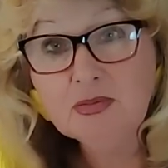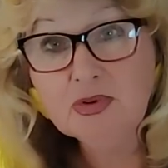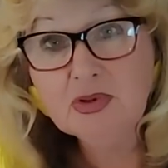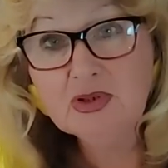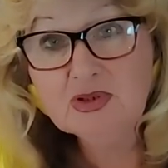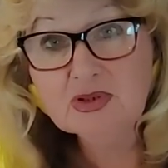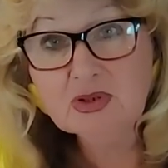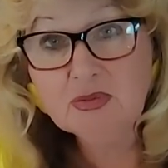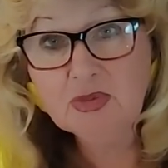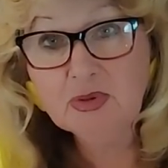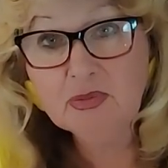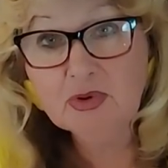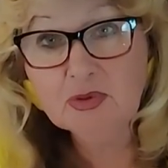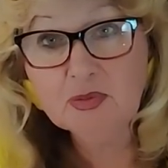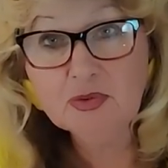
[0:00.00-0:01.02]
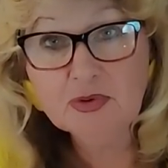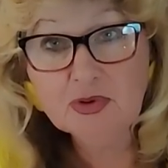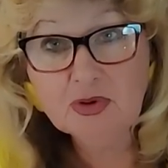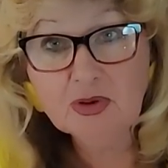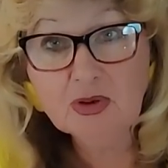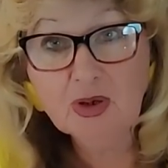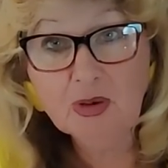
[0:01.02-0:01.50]
Please remember, put
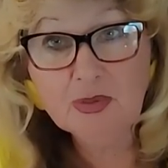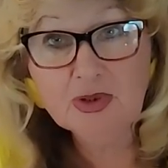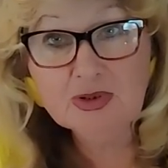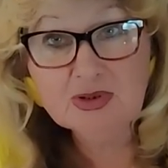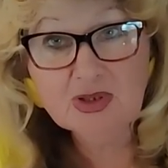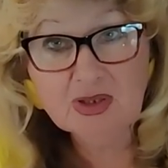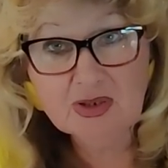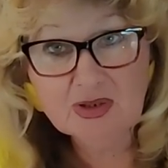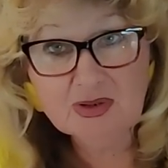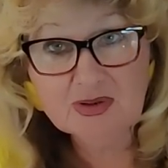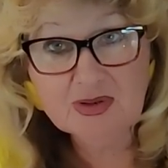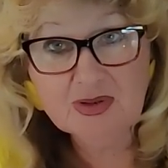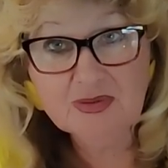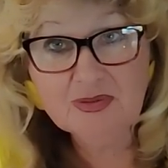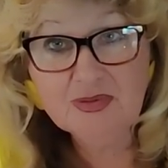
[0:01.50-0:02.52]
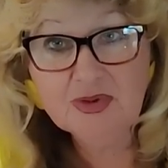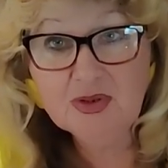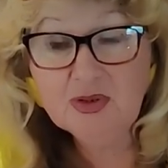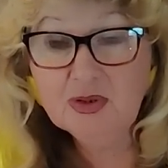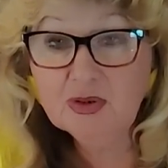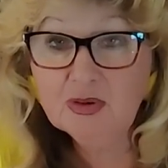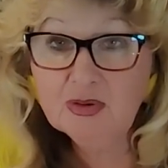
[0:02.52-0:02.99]
your comments under the
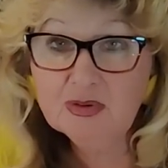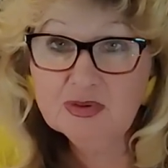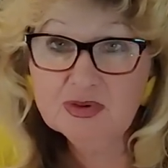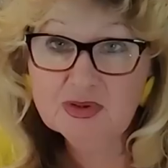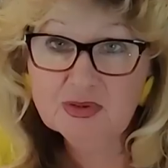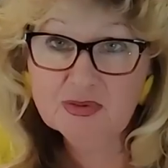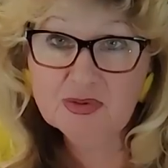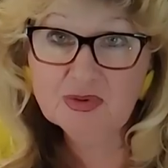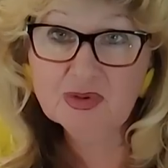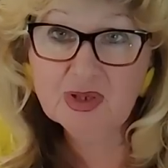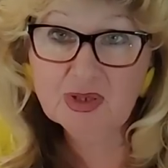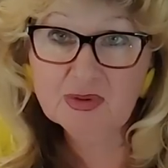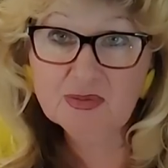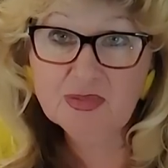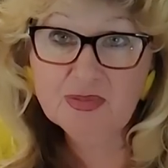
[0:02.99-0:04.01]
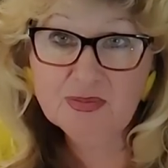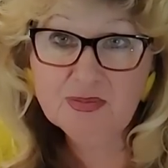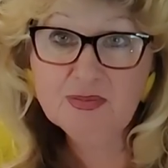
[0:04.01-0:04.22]
video so you can